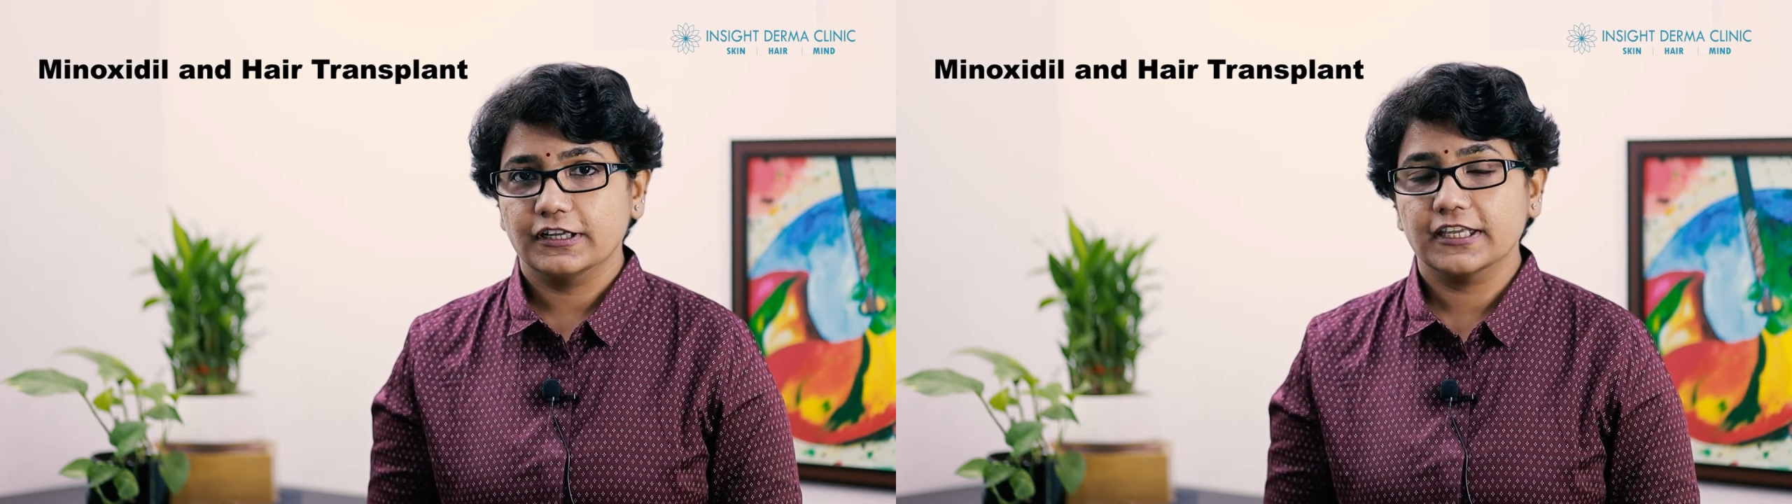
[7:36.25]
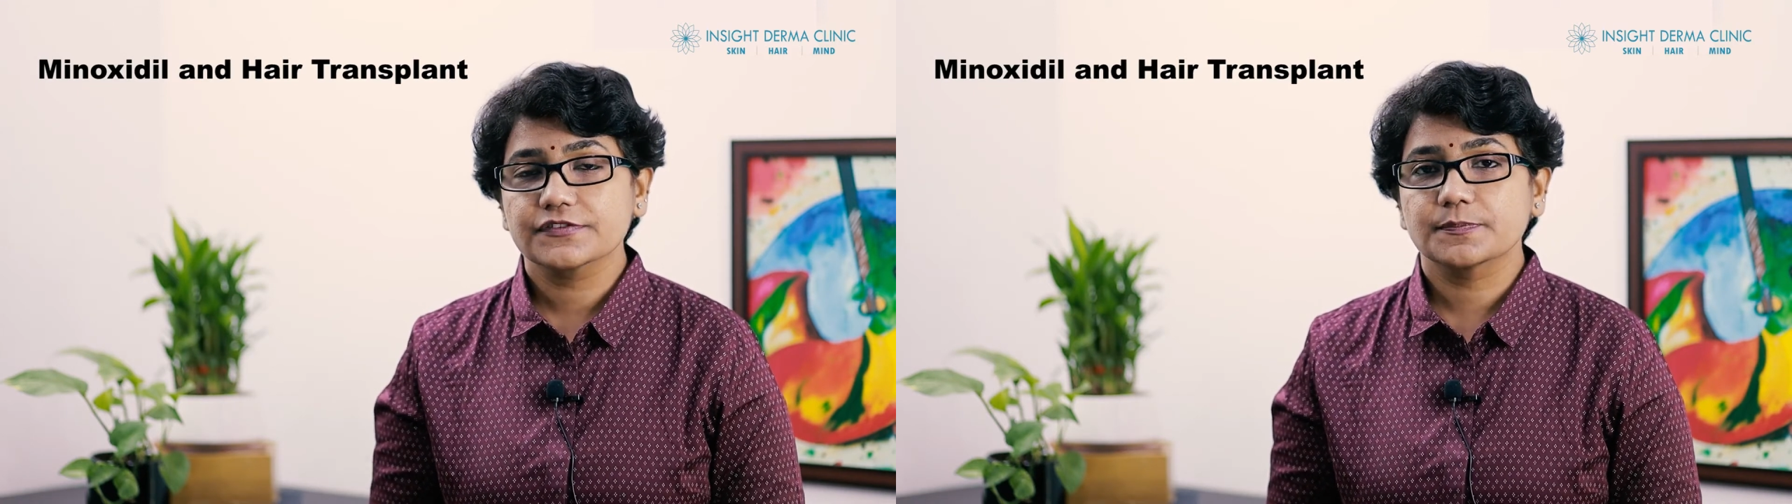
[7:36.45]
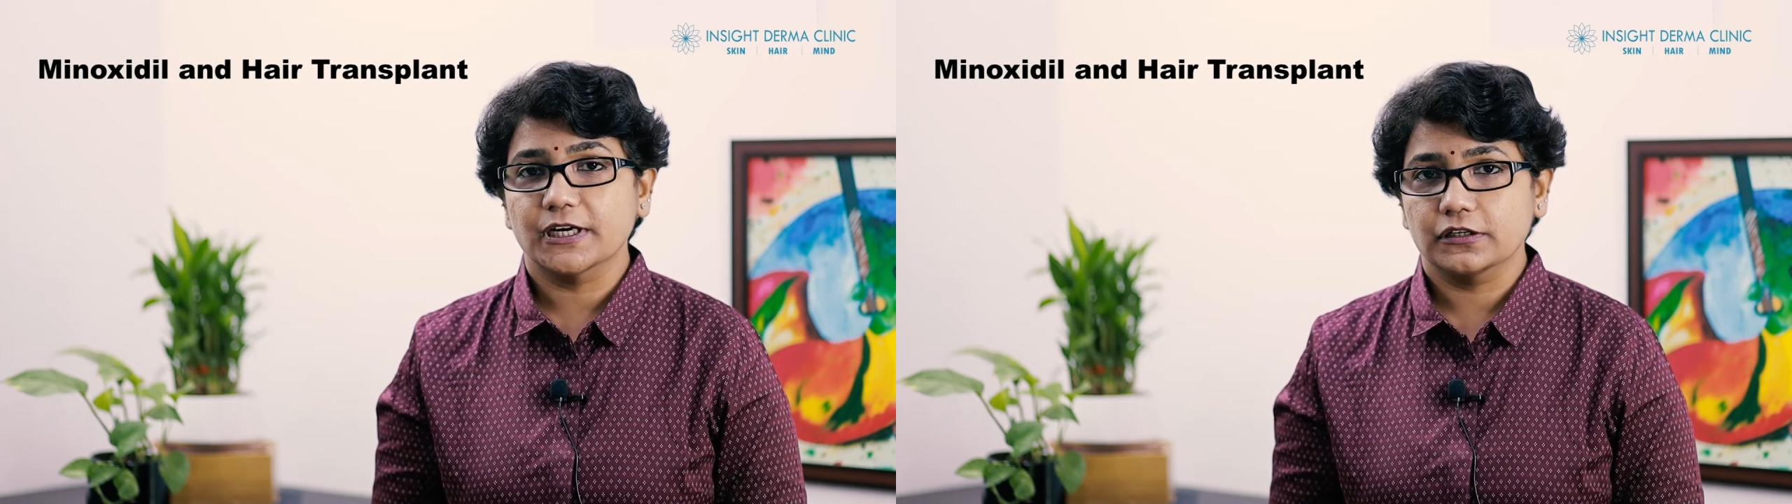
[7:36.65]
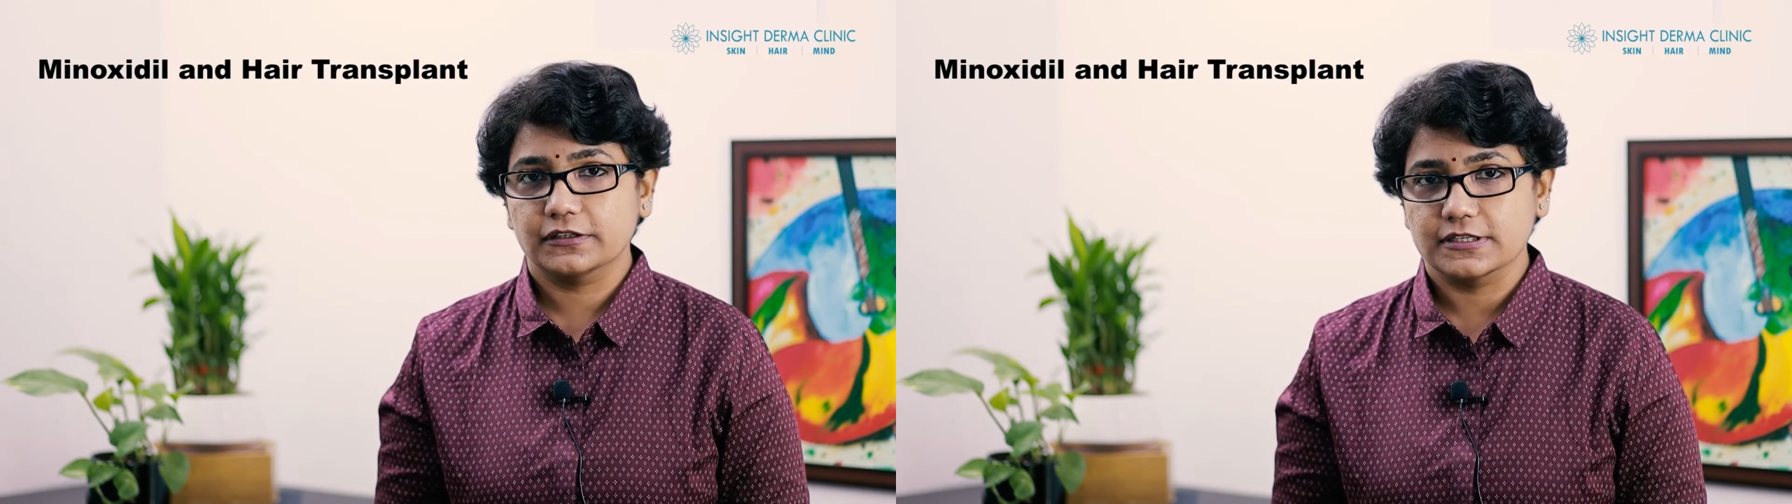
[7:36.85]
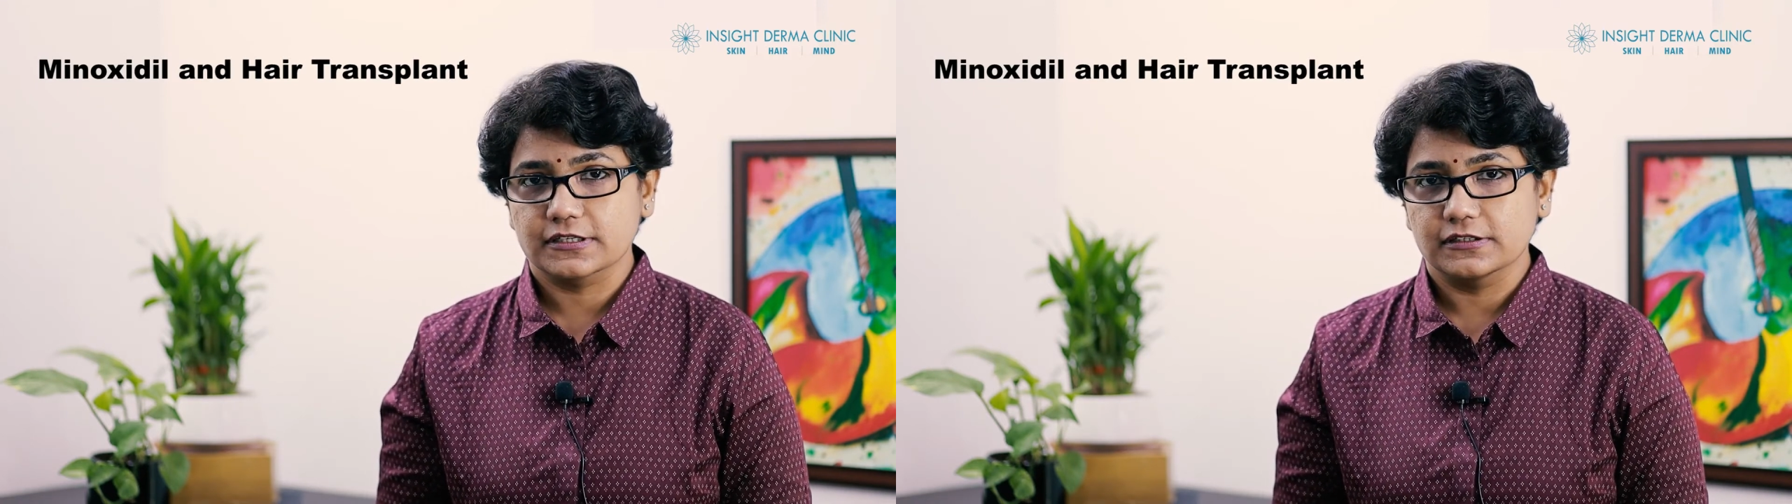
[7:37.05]
gives better
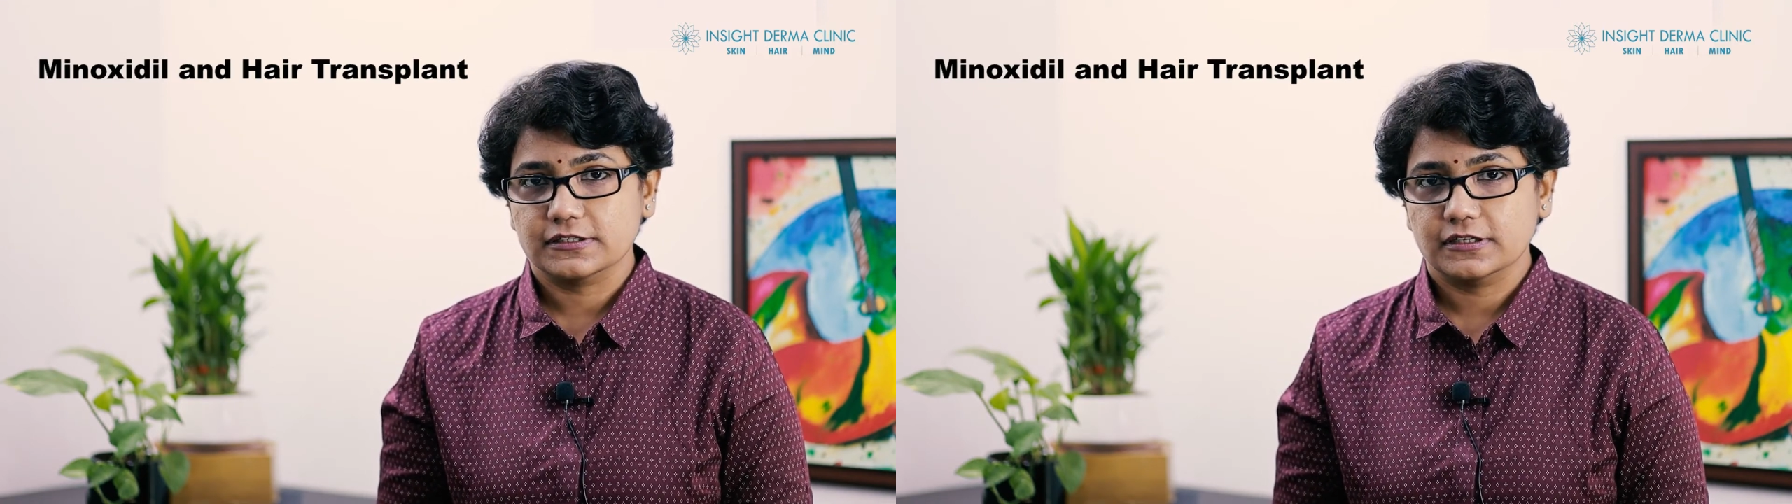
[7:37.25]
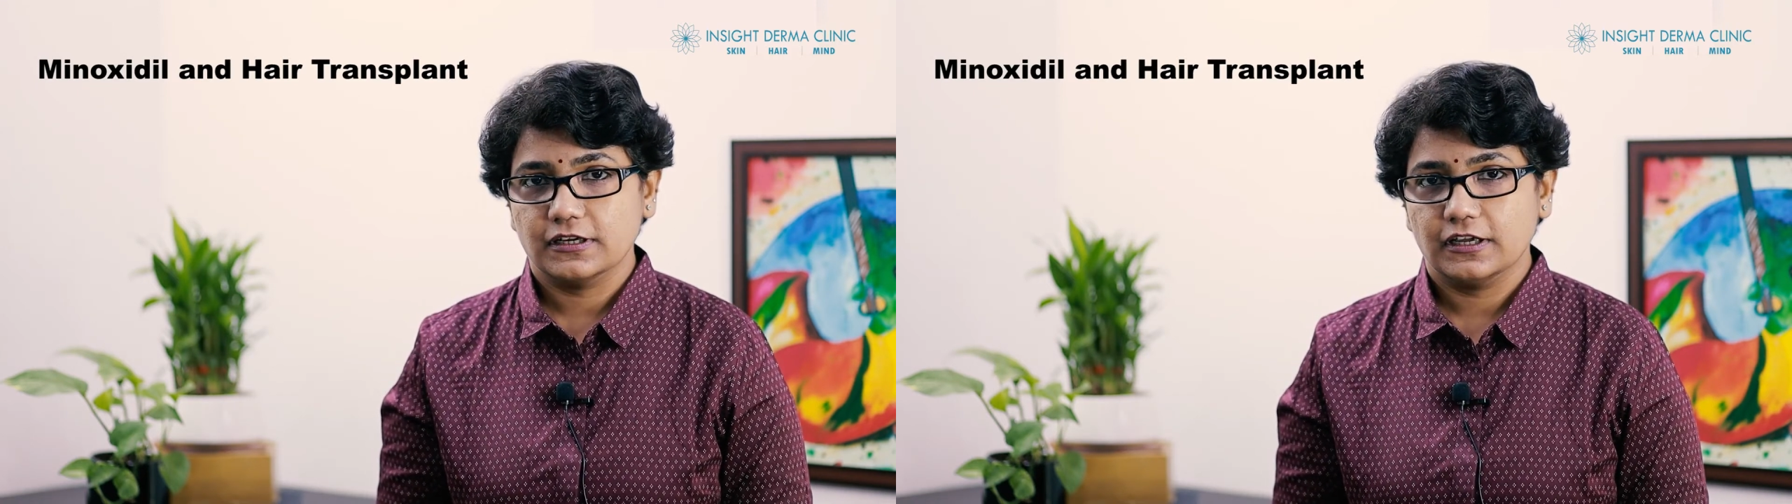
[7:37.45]
results.